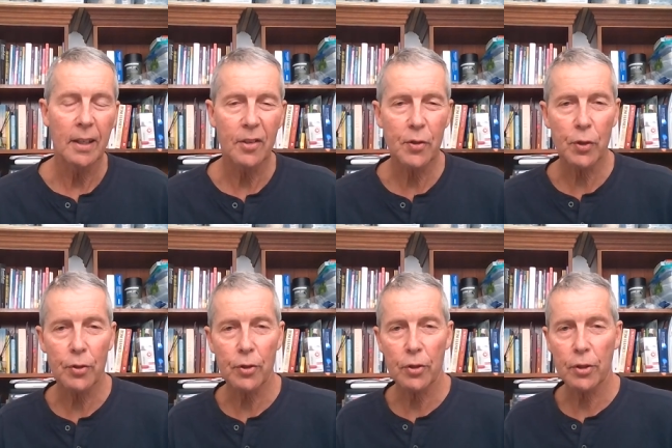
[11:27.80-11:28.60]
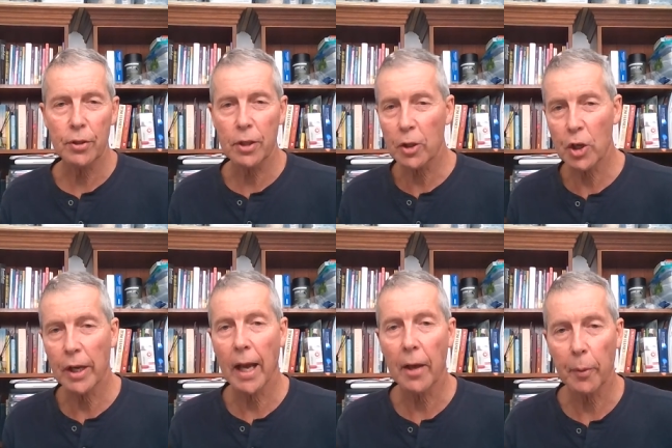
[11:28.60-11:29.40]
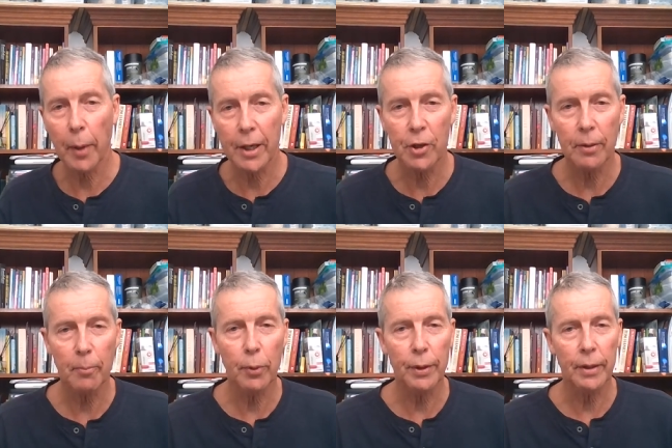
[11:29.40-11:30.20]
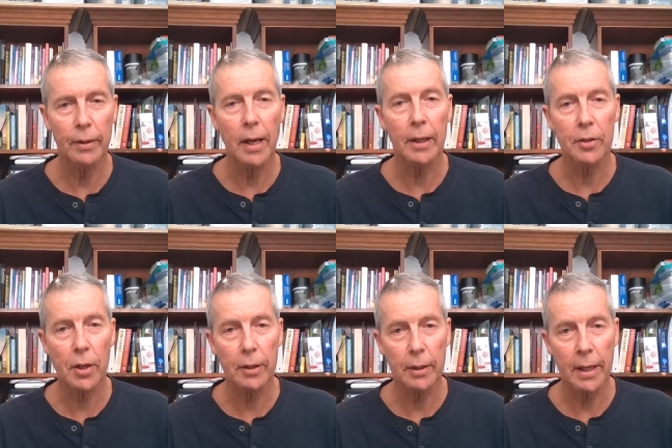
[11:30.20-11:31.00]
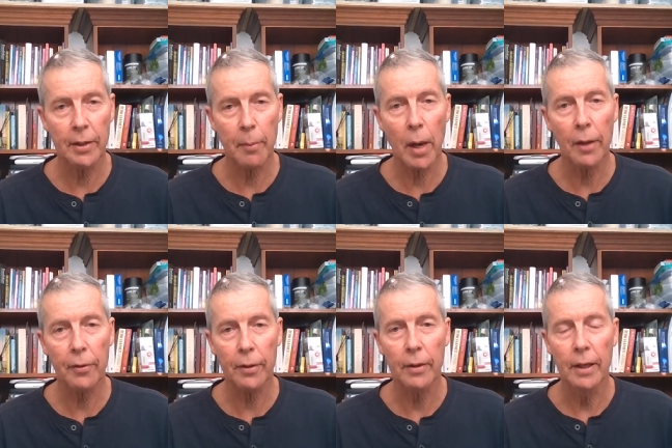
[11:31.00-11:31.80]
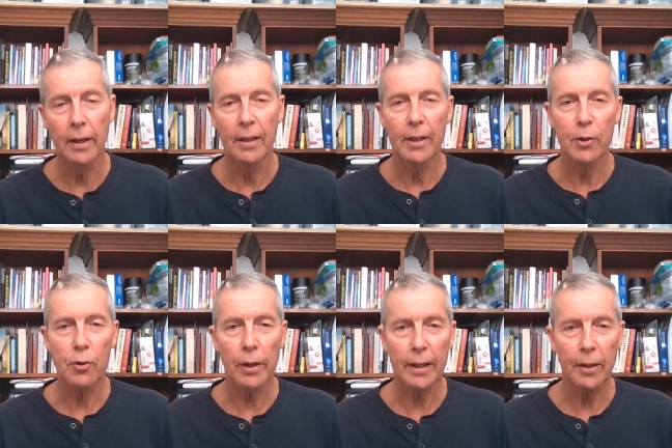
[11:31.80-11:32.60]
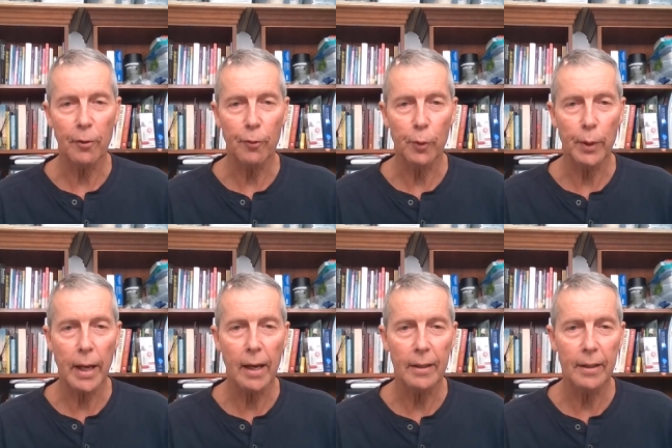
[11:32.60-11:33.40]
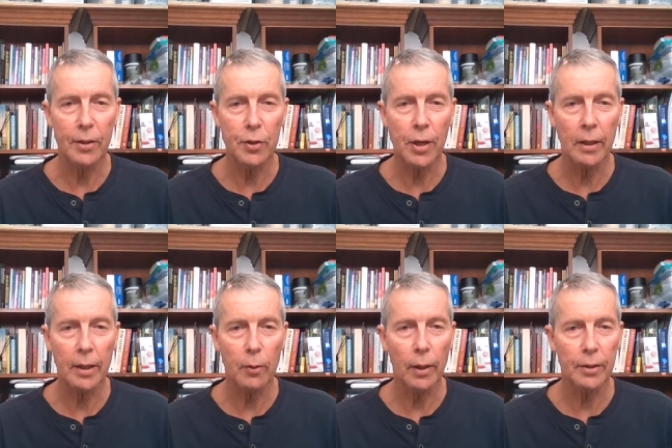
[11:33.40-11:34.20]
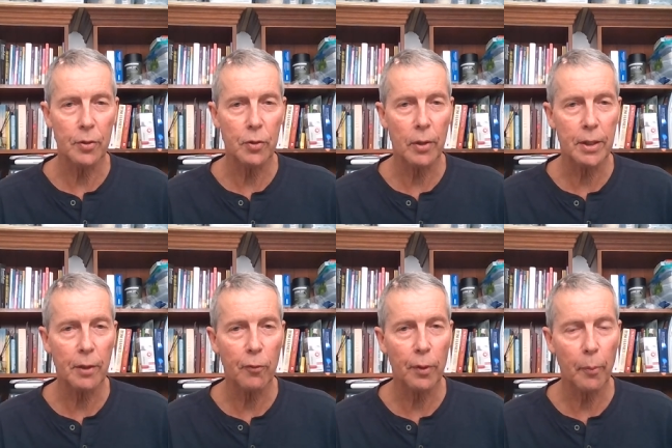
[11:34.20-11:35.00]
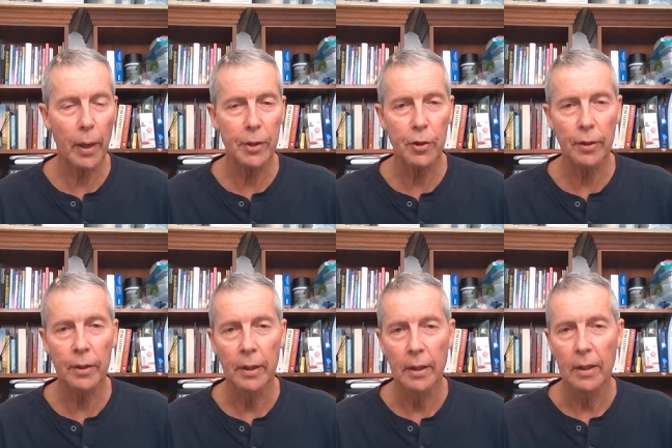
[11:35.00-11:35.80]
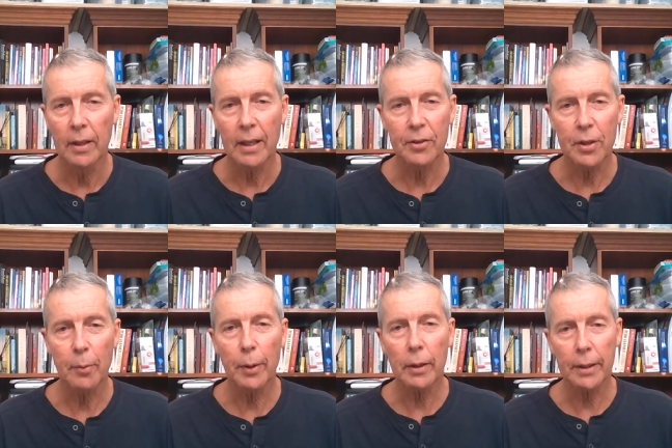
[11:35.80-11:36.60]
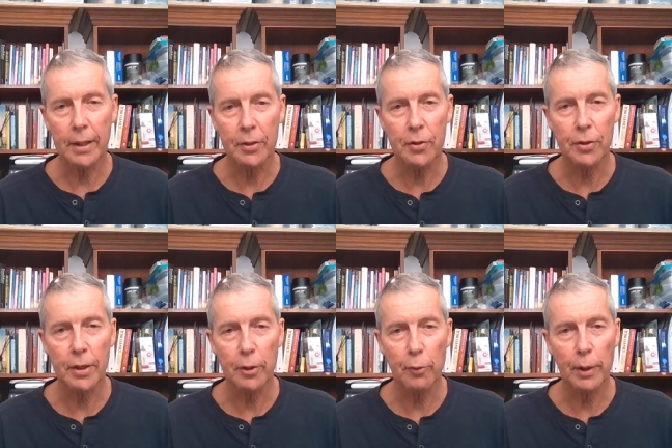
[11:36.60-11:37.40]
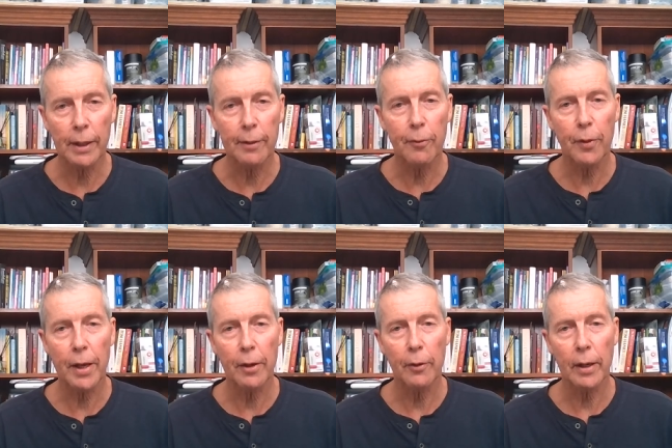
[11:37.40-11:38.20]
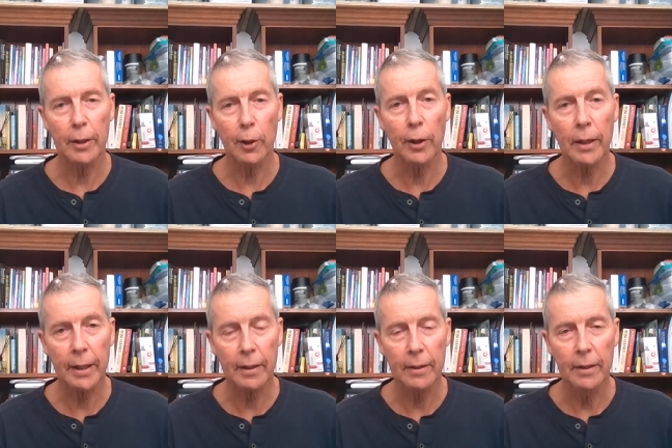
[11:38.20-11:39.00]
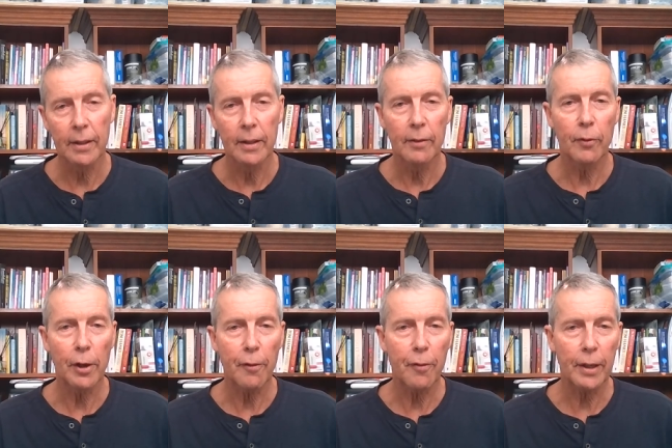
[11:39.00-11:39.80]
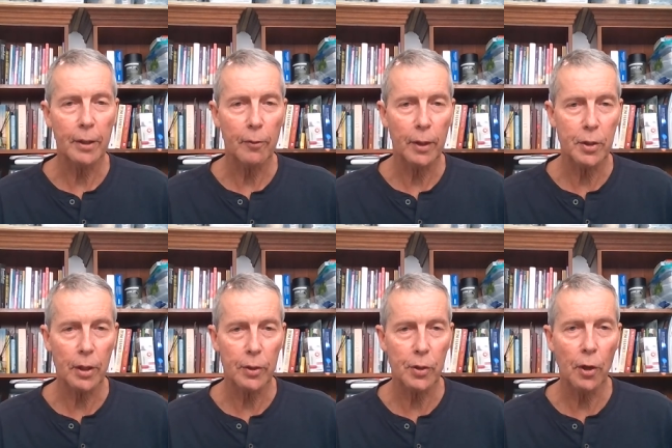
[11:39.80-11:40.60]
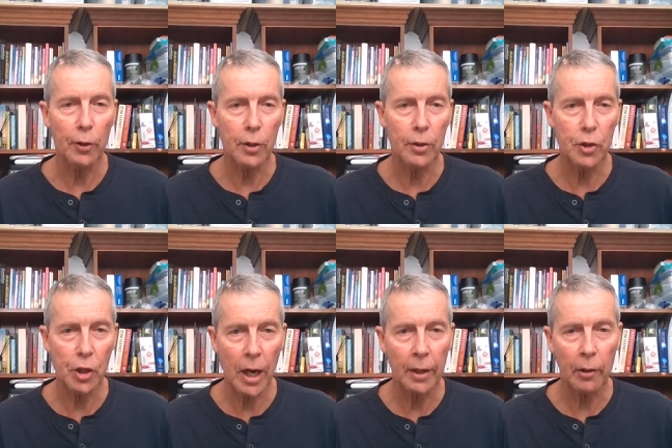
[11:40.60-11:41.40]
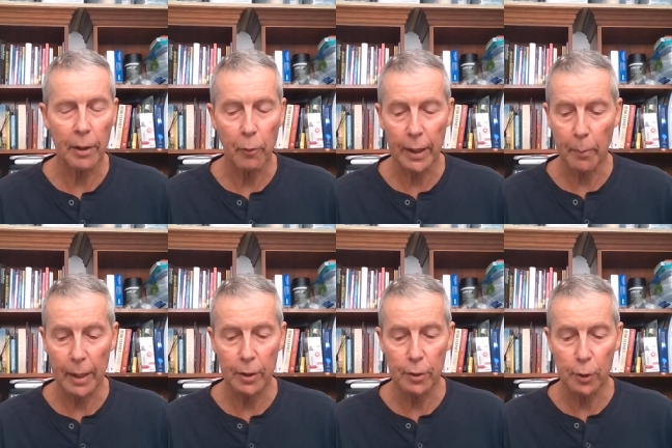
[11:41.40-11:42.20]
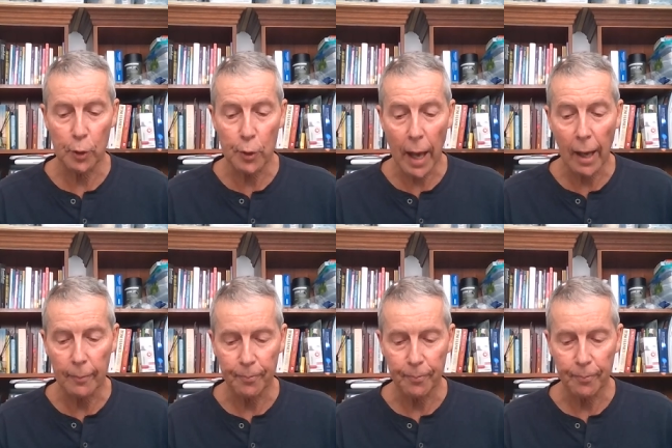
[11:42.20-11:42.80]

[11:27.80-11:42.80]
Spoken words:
Suctioning out the patient, putting a Yanker sucker down their mouth and trying to get the fluid out is generally quite distressing for the patient and typically doesn't seem to relieve their gurgling very effectively, so it's not generally recommended to do that.